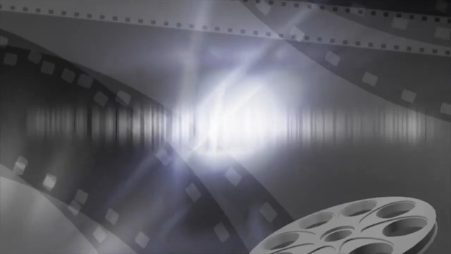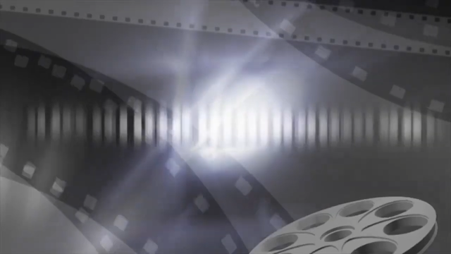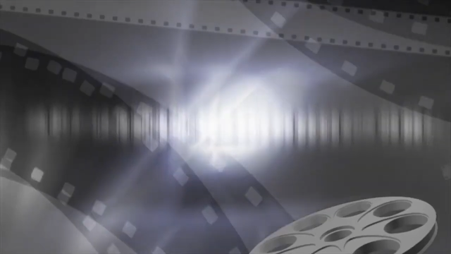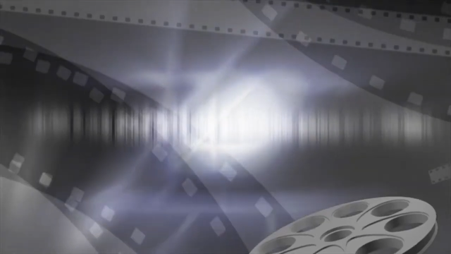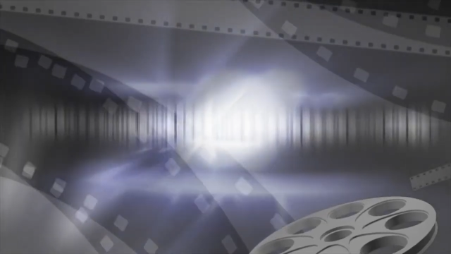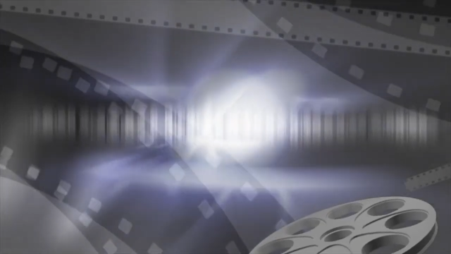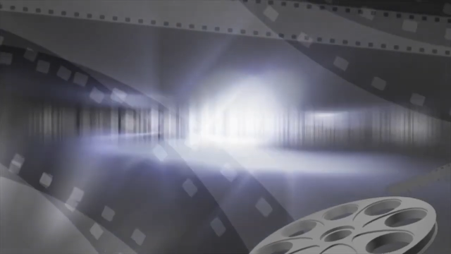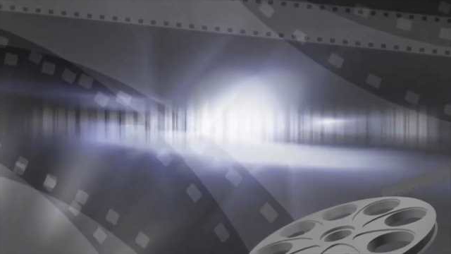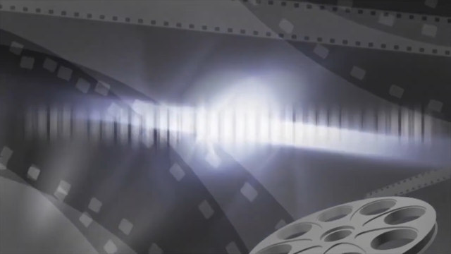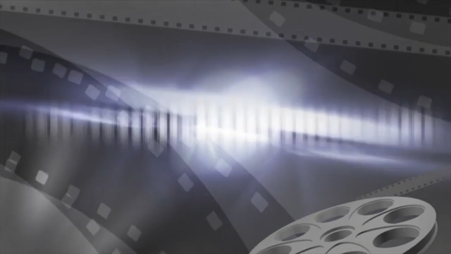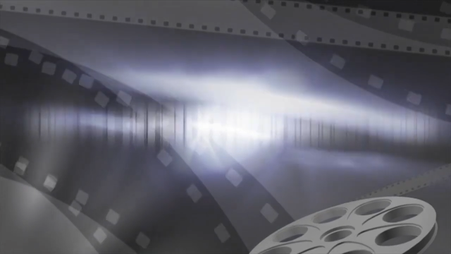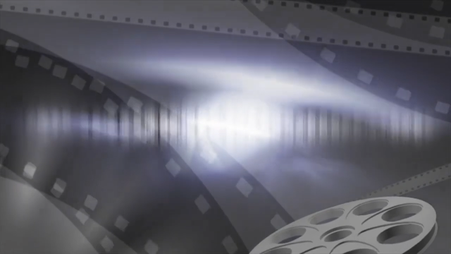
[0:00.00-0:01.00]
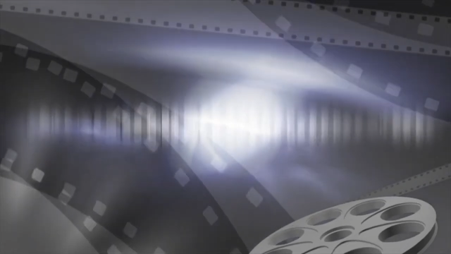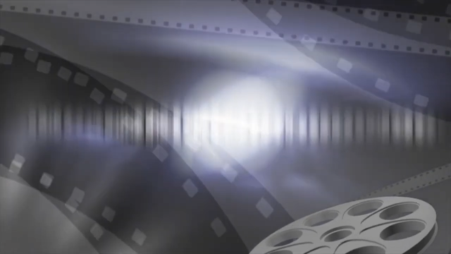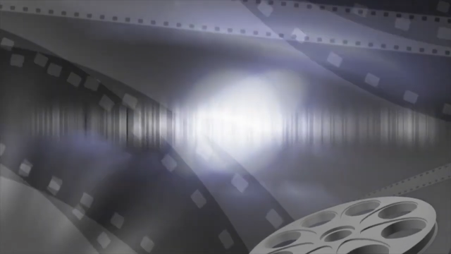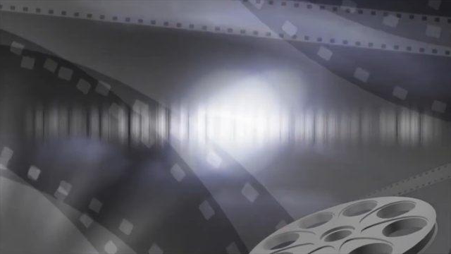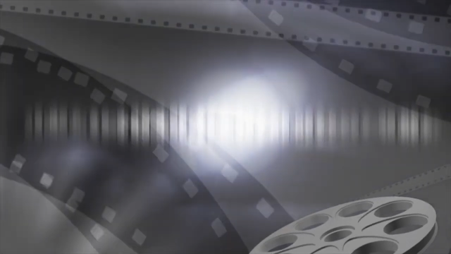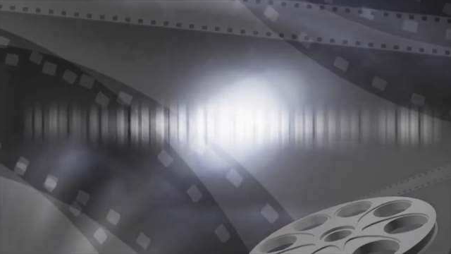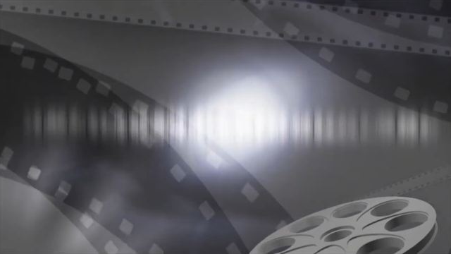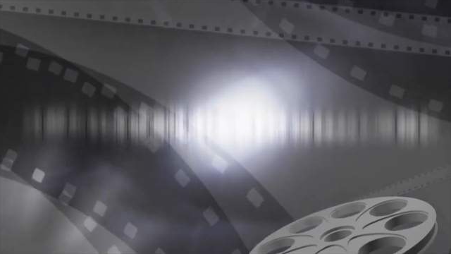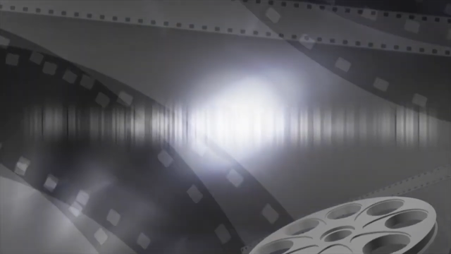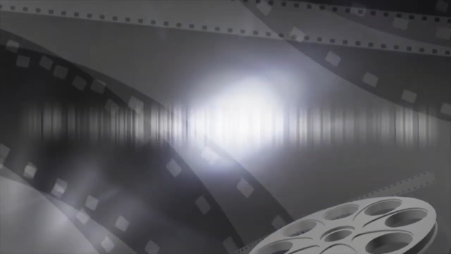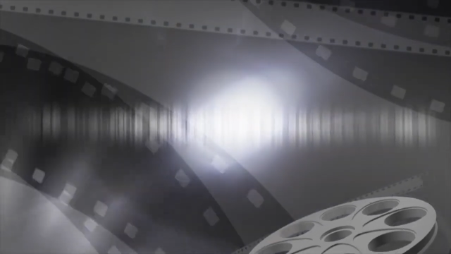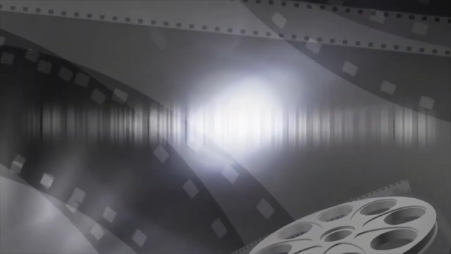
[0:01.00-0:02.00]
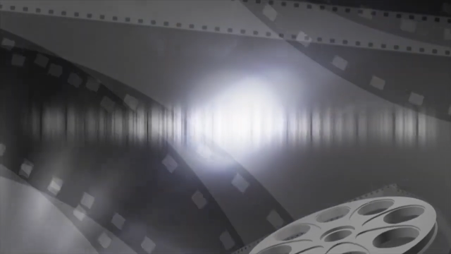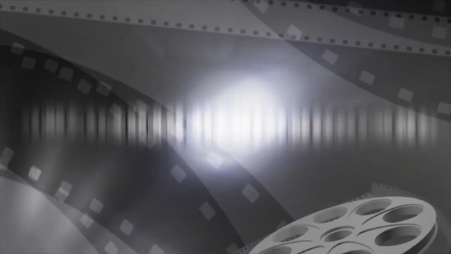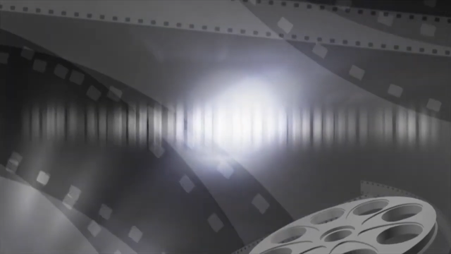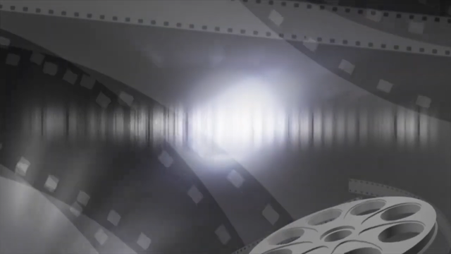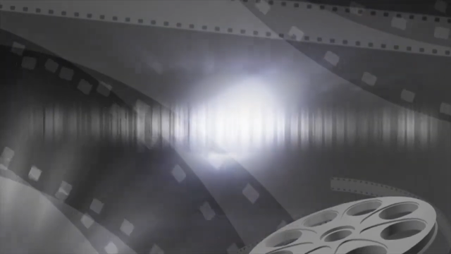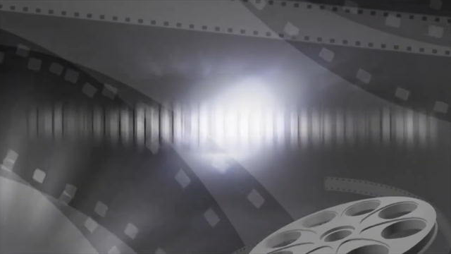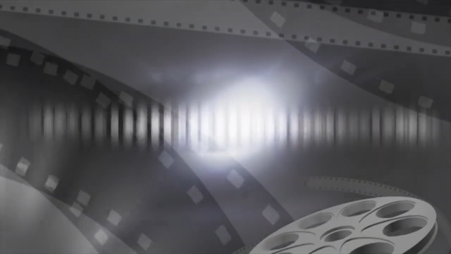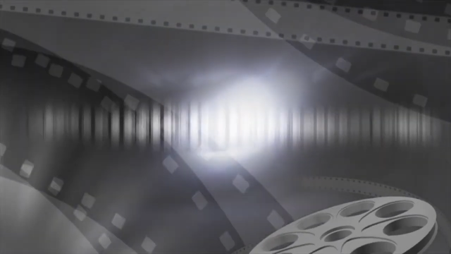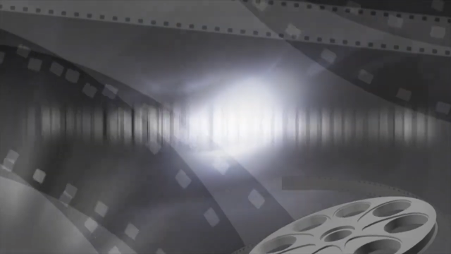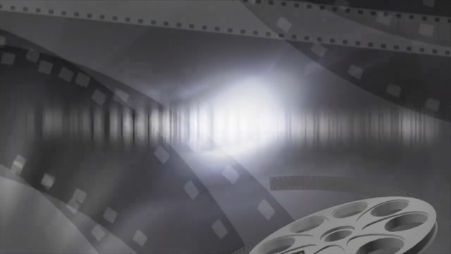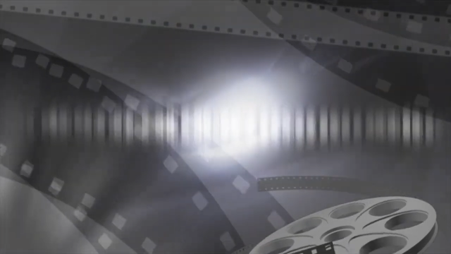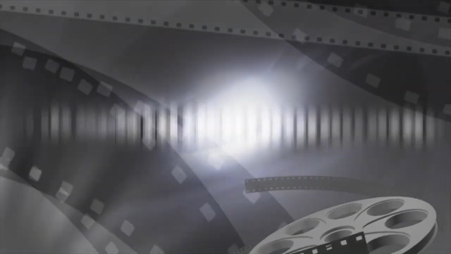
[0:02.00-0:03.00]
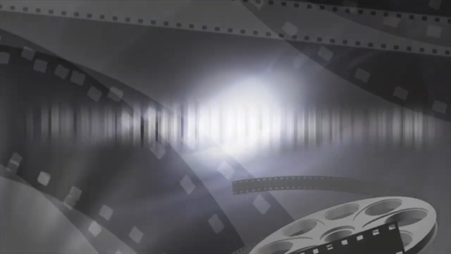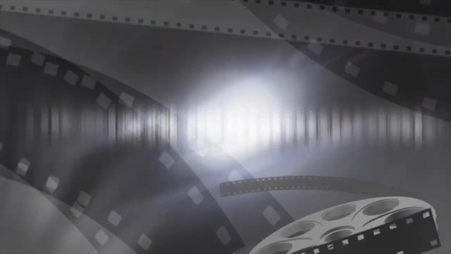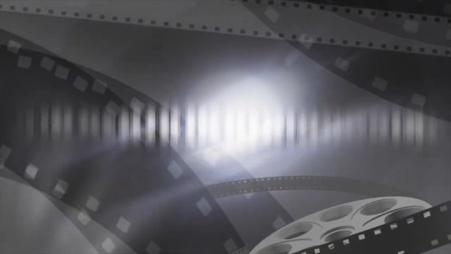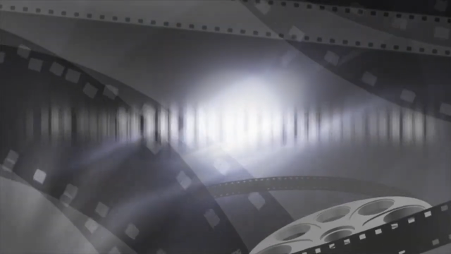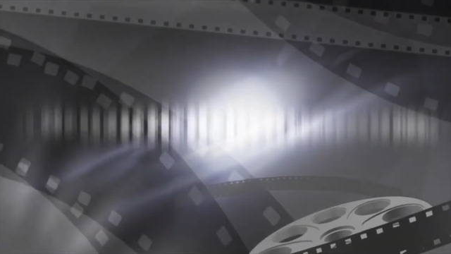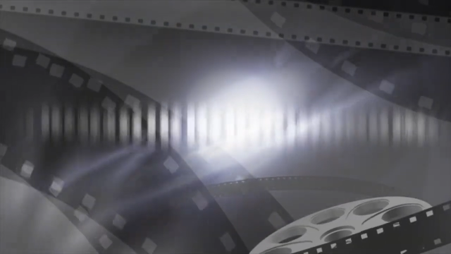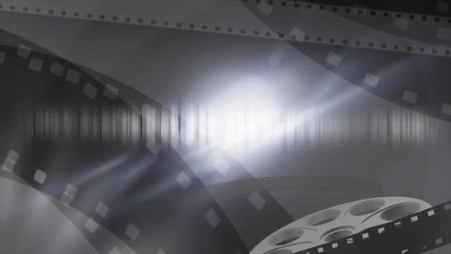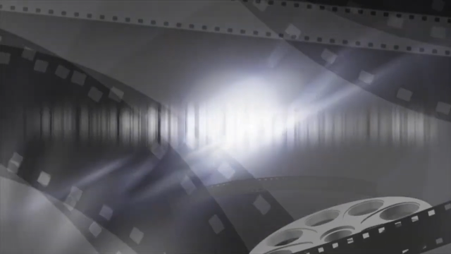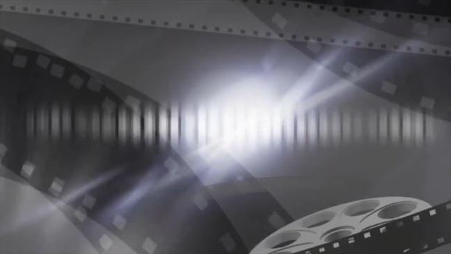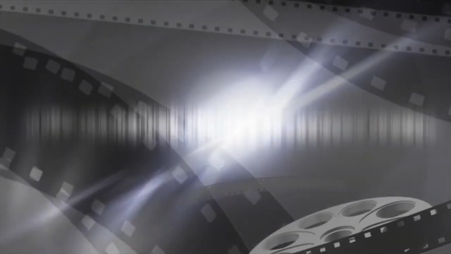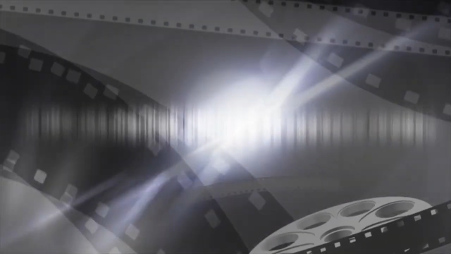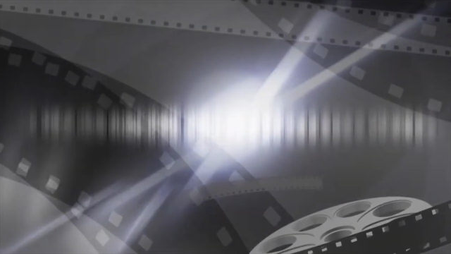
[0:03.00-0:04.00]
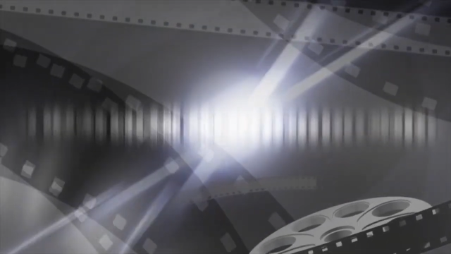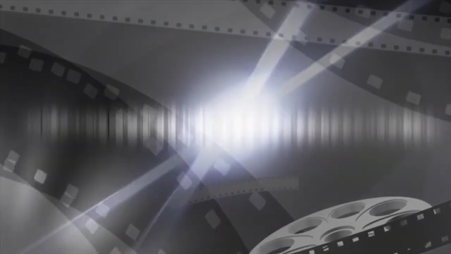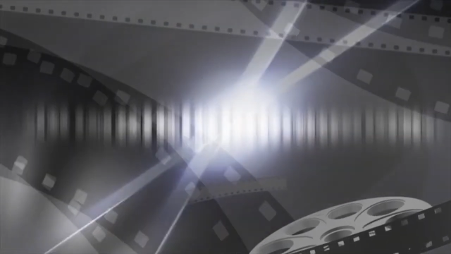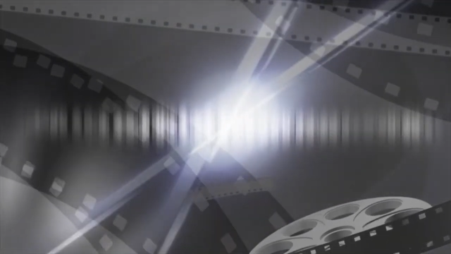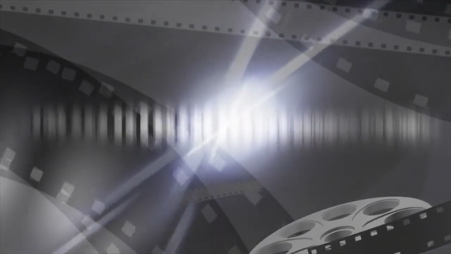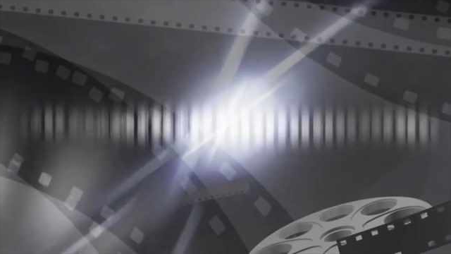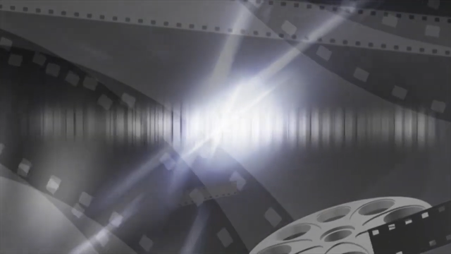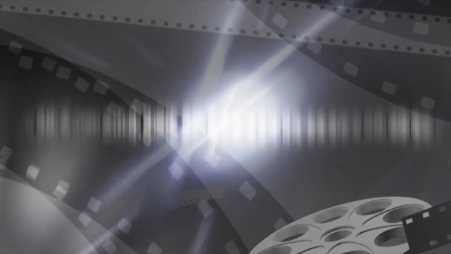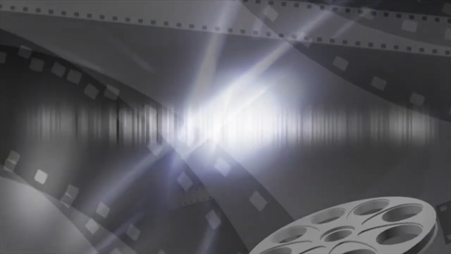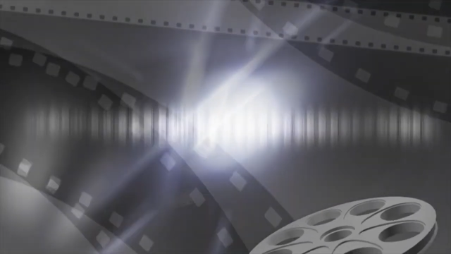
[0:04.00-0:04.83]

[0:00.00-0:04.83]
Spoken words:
Nobody's mouth can be seen.